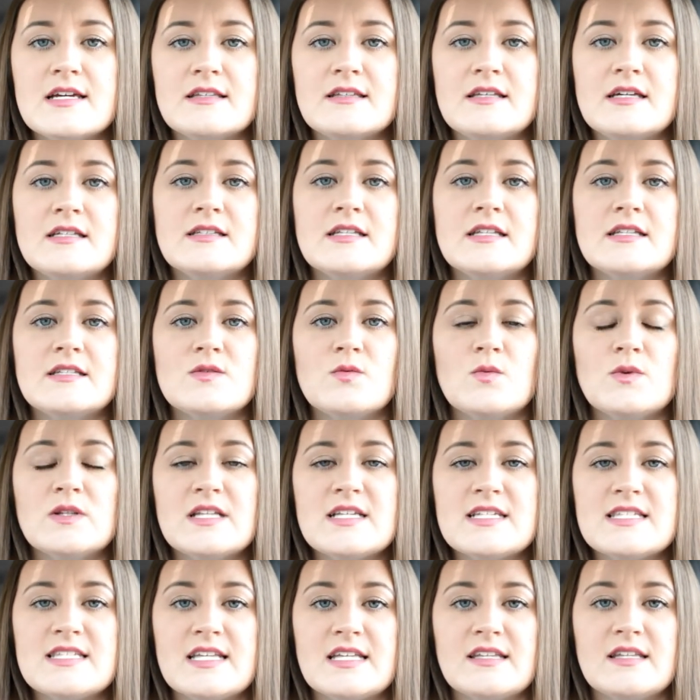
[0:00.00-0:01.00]
like that that's one
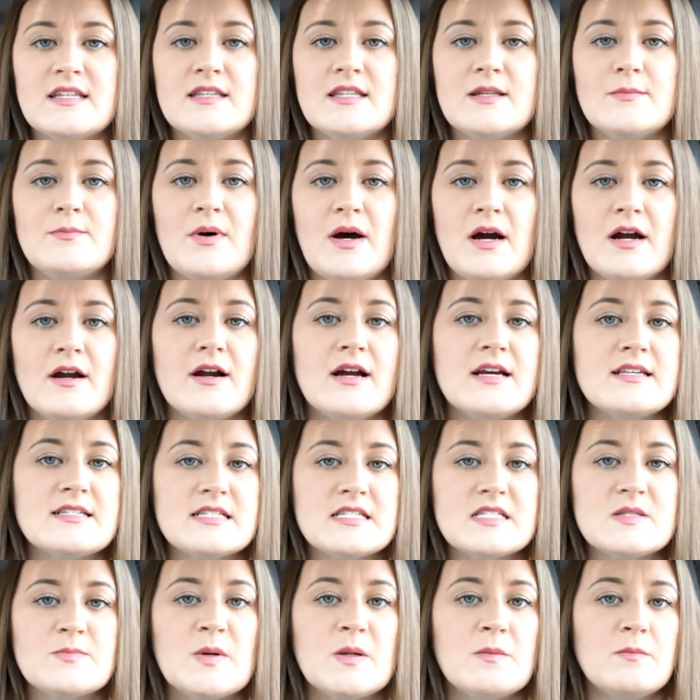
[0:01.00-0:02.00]
less thing that the buyer
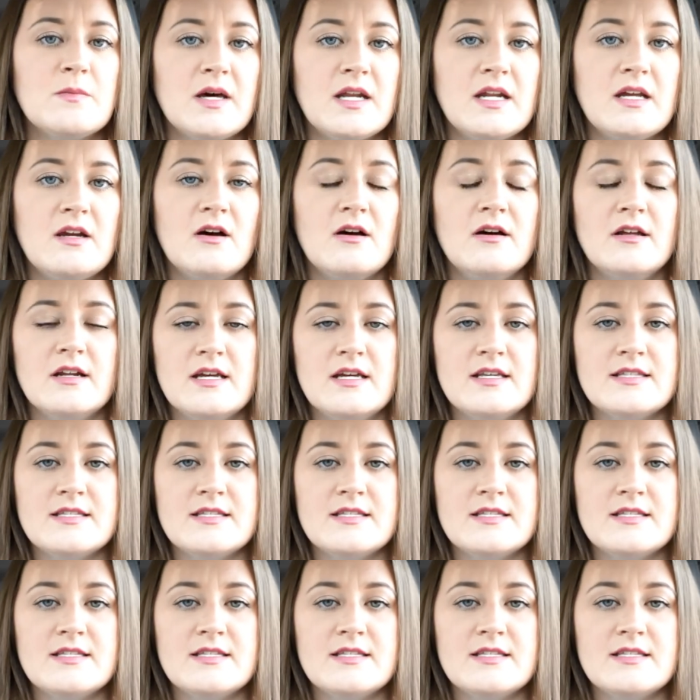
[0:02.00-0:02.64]
has to spend money on